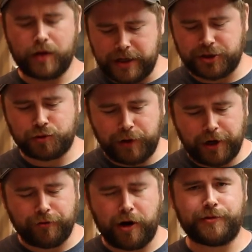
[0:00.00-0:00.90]
It's a
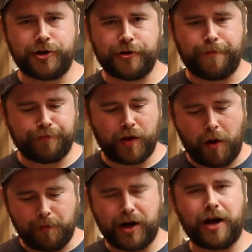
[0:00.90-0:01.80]
sweeter rub too.
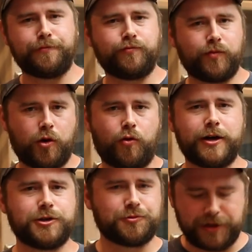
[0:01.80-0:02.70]
Not
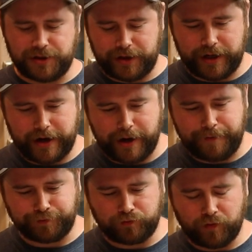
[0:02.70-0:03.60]
quite as sweet as
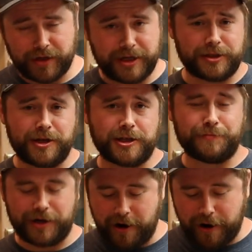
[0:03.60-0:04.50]
the Deez nuts
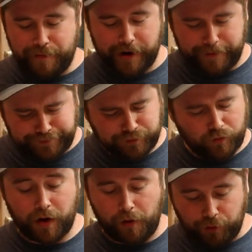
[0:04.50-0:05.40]
pecan, but
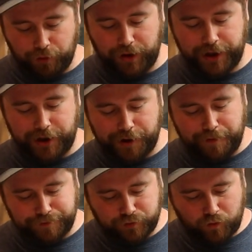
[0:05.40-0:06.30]
really
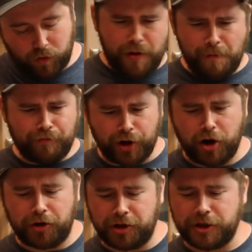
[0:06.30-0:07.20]
good. They're
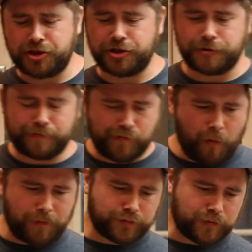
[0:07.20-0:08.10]
all delicious.
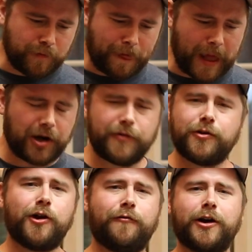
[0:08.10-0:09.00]
I don't
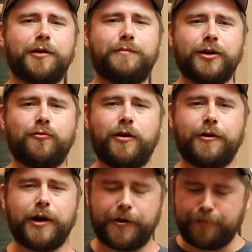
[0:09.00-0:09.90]
even know if I could pick
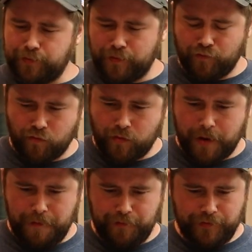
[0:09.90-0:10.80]
one, like,
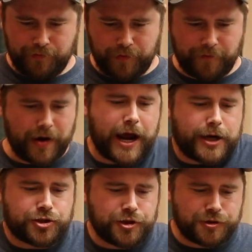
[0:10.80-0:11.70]
if I
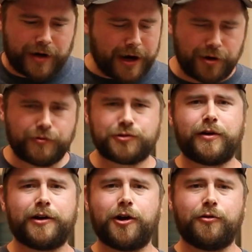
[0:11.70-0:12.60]
had to choose one, I don't know which
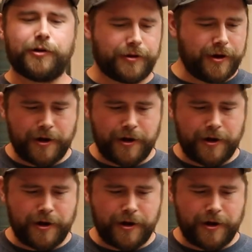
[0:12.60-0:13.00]
one I'd go with.